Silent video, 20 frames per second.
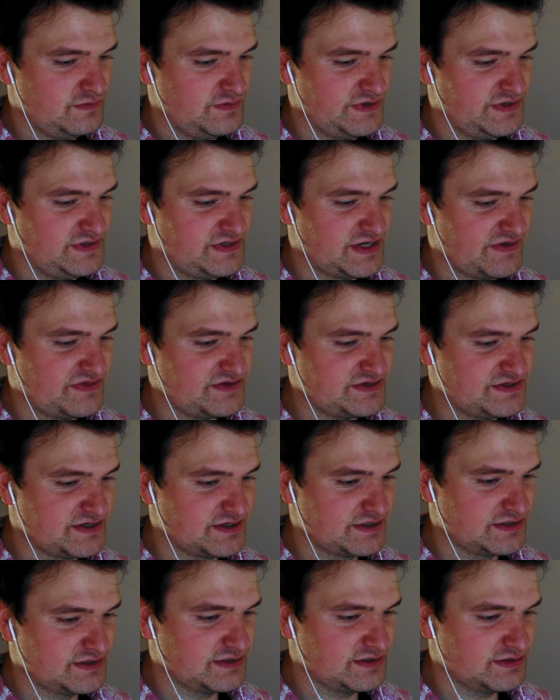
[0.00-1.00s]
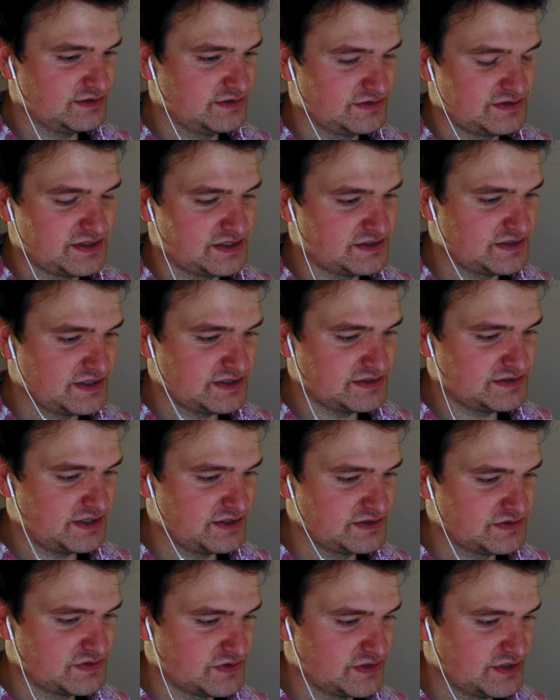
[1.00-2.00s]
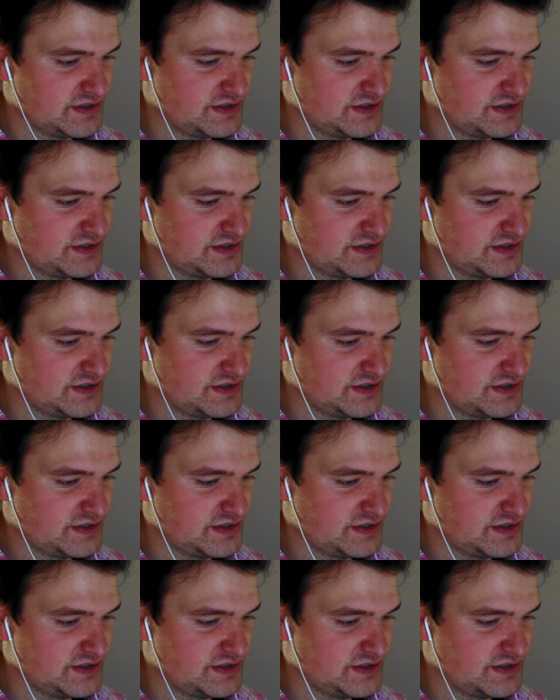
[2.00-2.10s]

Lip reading: The Death Star. Not Death Star, Star Destroyer.